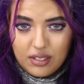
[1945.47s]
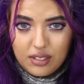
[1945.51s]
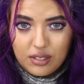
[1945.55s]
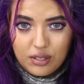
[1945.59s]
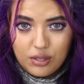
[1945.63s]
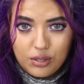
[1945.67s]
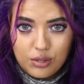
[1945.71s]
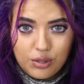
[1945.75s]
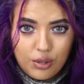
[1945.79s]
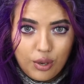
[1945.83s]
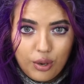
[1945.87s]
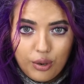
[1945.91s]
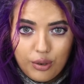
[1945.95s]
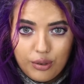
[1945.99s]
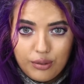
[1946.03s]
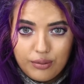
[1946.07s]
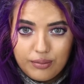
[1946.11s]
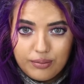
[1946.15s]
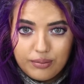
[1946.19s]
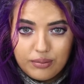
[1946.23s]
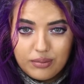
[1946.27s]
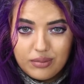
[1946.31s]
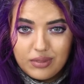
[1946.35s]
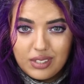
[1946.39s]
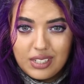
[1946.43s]

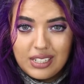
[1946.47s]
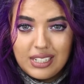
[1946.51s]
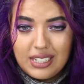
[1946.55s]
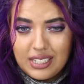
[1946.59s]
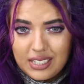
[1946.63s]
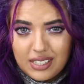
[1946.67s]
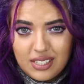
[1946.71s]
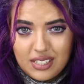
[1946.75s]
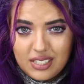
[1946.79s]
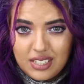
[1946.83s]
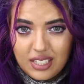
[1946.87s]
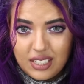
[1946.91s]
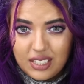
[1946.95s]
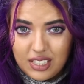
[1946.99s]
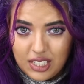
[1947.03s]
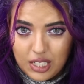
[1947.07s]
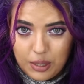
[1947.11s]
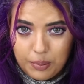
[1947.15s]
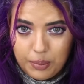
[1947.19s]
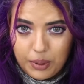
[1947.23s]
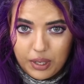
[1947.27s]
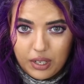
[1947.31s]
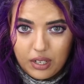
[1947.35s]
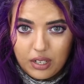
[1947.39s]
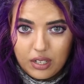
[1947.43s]
So let's dig
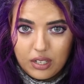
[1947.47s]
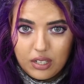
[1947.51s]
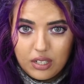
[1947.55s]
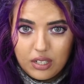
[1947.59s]
deeper.